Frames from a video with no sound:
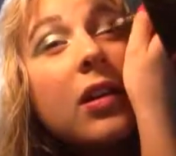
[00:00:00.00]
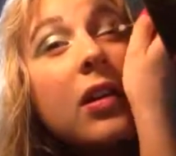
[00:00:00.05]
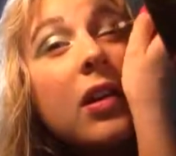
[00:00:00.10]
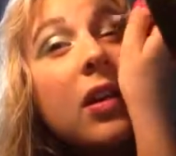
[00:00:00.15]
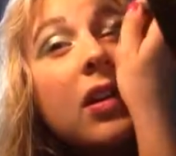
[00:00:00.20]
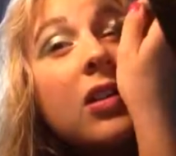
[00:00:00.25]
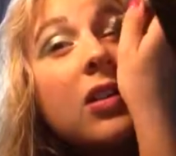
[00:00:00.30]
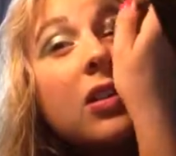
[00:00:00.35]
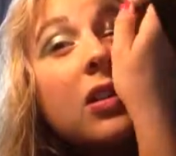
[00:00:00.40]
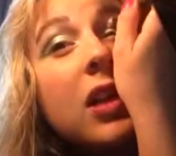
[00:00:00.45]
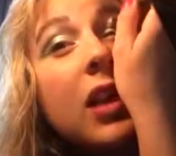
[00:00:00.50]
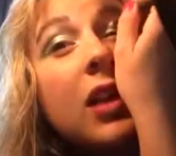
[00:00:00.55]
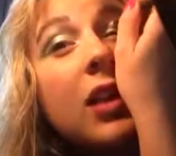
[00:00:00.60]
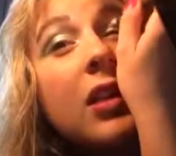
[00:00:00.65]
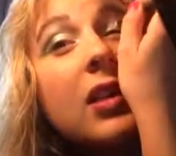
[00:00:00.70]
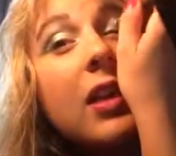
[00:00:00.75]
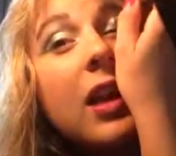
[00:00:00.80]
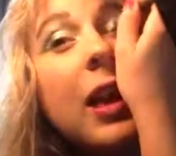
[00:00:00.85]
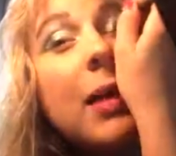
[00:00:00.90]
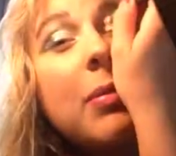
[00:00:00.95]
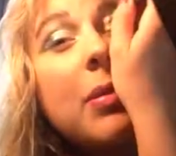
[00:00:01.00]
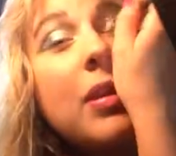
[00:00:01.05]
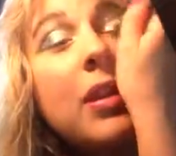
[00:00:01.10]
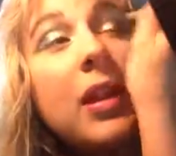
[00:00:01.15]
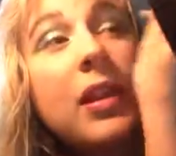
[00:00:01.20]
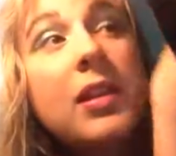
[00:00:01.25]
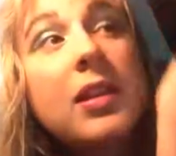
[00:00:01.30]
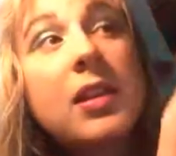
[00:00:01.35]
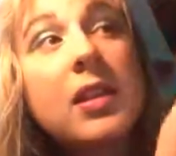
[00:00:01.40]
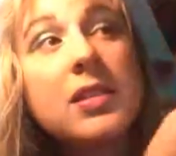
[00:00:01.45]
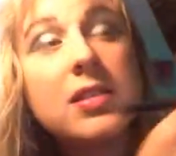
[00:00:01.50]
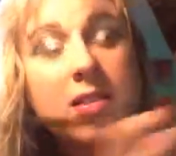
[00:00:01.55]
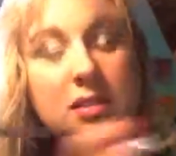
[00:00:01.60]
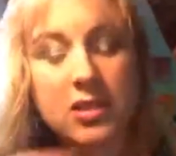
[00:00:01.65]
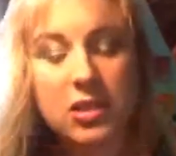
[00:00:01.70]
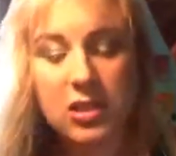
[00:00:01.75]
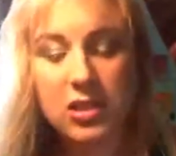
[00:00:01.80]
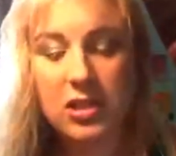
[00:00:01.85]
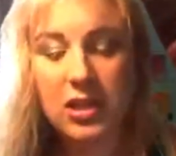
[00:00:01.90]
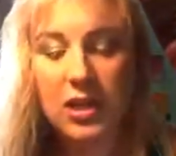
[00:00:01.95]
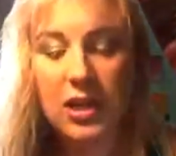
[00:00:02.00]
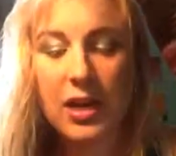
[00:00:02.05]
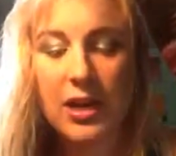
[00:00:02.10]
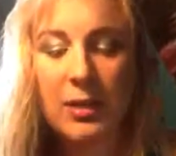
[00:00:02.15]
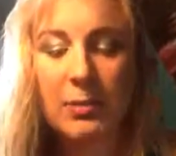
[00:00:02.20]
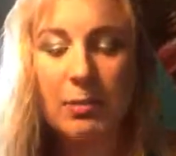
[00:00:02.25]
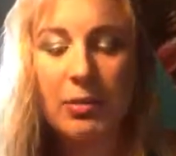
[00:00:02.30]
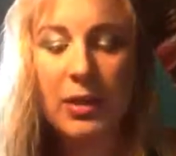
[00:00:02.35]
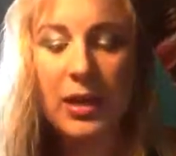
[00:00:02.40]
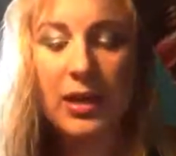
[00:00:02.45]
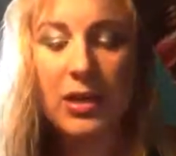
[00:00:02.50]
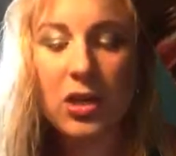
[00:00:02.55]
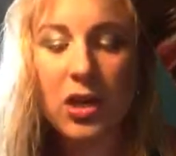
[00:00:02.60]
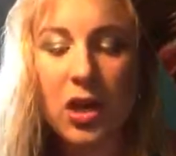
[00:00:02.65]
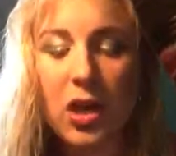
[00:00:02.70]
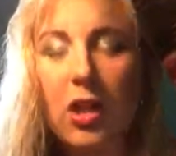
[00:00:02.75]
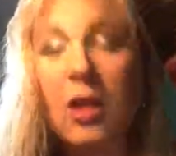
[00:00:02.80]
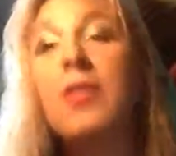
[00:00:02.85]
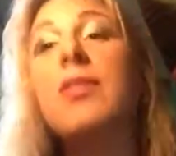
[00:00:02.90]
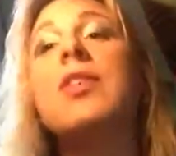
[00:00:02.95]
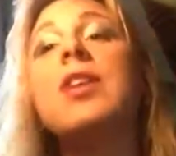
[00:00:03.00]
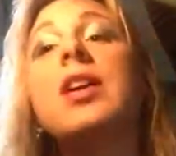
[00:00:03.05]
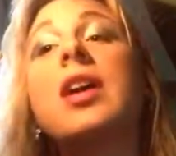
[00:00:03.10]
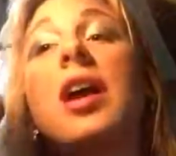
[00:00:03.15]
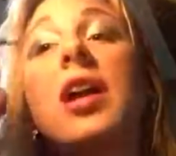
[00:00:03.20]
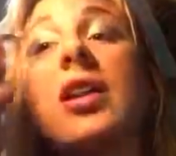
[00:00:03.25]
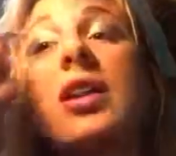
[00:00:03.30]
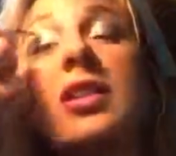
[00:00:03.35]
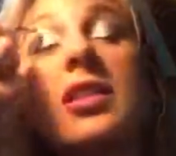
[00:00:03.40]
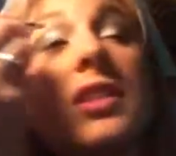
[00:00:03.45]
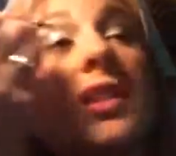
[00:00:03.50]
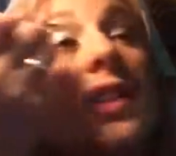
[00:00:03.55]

I just kind of dab it like this just to kind of blend all of the colors